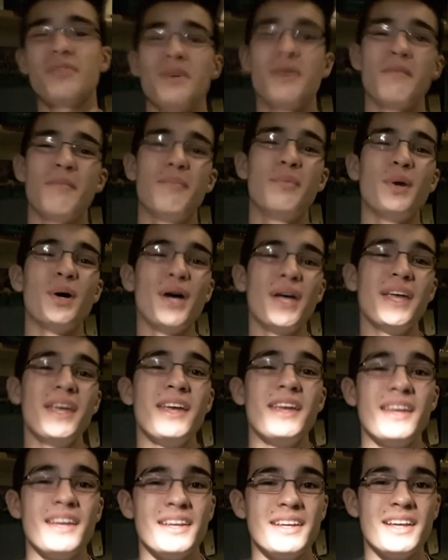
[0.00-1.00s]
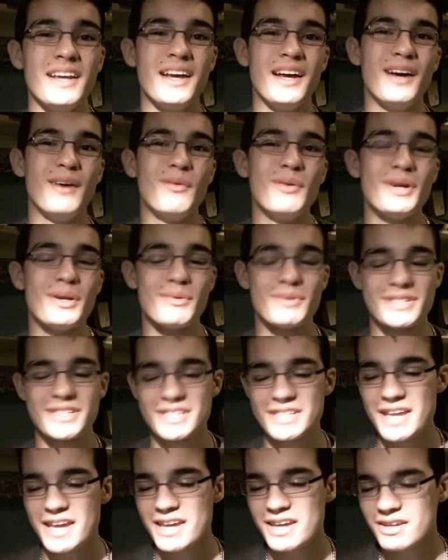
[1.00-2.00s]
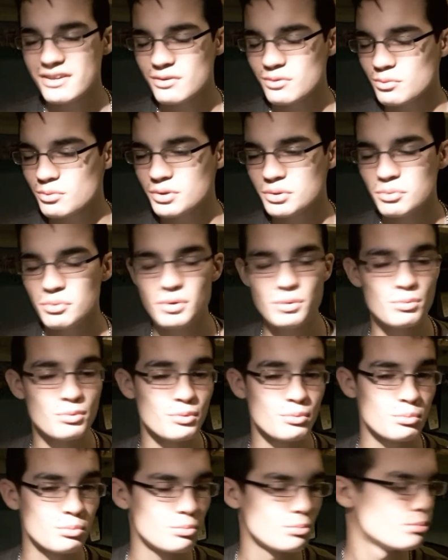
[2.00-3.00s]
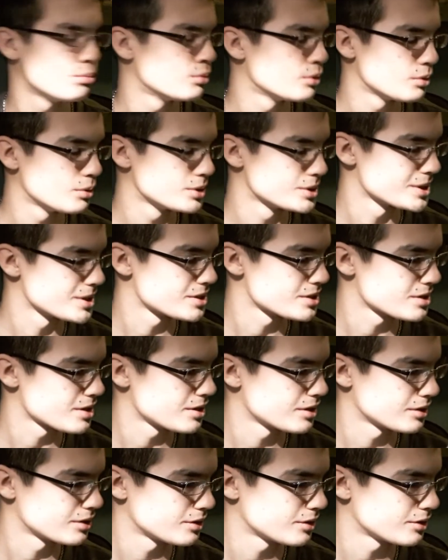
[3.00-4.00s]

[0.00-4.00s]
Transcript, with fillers: But, uh, what I was saying, what, what, what was I saying?